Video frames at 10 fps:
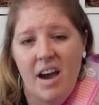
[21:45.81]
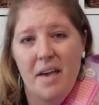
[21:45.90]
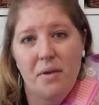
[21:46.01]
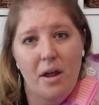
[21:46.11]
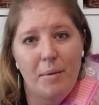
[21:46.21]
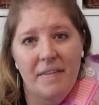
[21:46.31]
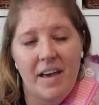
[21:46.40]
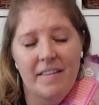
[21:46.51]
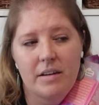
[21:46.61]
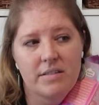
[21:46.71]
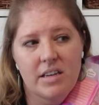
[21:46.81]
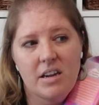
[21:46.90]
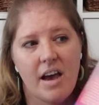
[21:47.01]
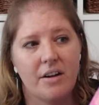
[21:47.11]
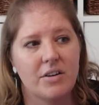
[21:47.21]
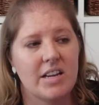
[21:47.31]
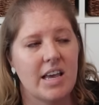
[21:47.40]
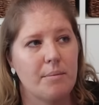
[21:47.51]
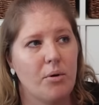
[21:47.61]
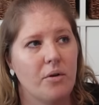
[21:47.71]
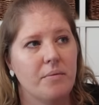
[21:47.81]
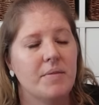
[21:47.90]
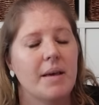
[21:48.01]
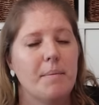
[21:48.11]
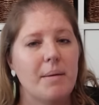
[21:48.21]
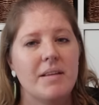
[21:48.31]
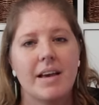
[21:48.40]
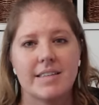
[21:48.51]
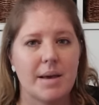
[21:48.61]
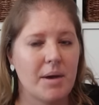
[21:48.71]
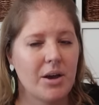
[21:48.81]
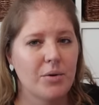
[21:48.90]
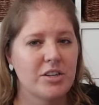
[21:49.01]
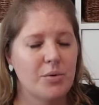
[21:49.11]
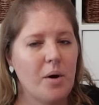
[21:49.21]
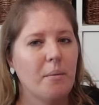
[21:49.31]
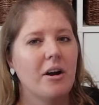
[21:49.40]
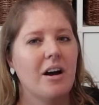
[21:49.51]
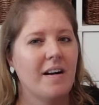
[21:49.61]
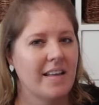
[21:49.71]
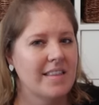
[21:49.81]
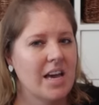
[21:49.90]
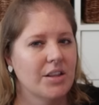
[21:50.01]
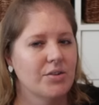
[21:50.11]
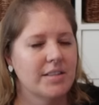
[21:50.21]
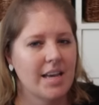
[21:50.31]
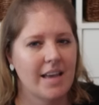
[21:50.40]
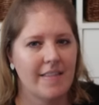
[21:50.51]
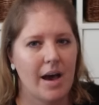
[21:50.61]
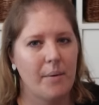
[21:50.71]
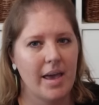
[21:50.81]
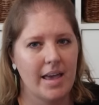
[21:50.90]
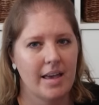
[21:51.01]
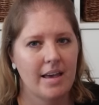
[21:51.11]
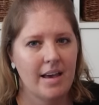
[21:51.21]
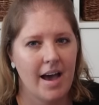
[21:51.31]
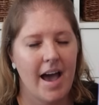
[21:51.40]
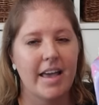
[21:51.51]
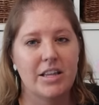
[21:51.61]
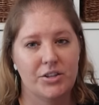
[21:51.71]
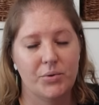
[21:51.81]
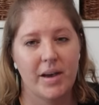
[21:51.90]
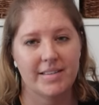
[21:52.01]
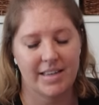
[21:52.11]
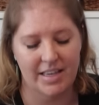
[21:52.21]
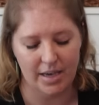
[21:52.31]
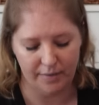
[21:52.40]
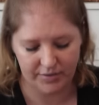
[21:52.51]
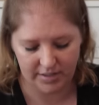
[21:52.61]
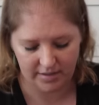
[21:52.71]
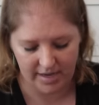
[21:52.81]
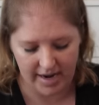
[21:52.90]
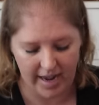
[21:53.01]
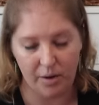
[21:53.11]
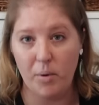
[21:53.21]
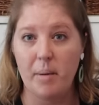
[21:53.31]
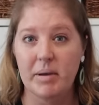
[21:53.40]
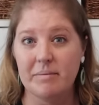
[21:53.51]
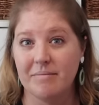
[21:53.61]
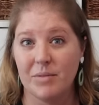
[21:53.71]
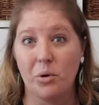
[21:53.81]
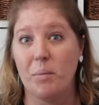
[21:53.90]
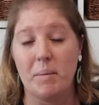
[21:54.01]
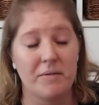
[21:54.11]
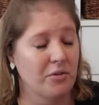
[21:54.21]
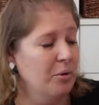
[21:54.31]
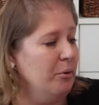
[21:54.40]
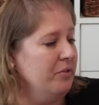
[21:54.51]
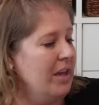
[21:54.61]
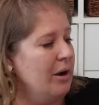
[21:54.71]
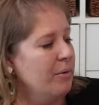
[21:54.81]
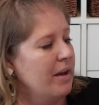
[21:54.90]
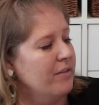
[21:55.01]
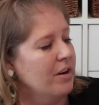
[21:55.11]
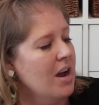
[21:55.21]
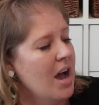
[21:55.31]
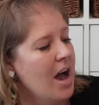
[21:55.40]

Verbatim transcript: I thought about that and then I was like, no, I don't need to get both. Maybe next time I go into Walmart, I'll get the other scent and that way I can do it as a gift and I can wrap it or maybe for their birthday or whatever.